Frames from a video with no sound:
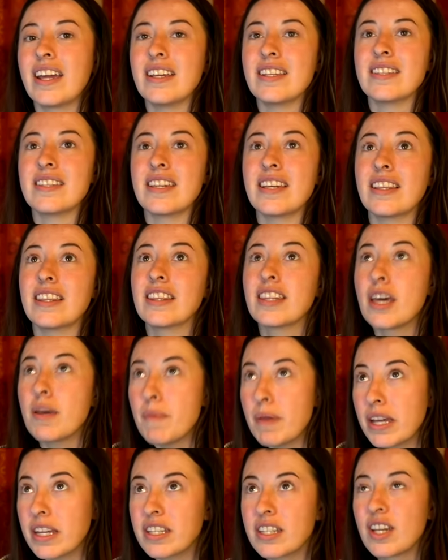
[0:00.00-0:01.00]
is the
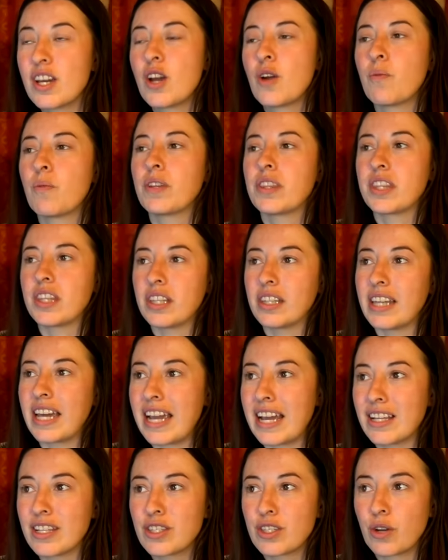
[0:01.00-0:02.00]
limit with the
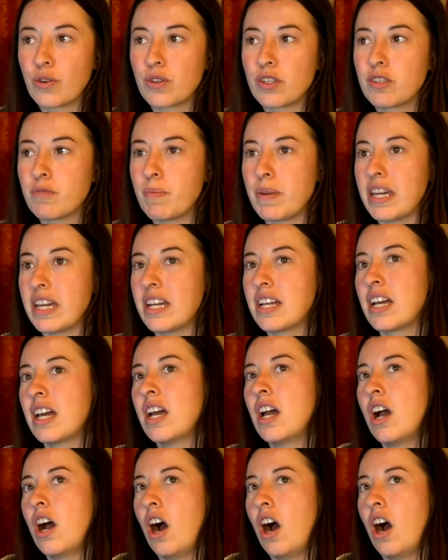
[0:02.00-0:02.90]
land, so to speak.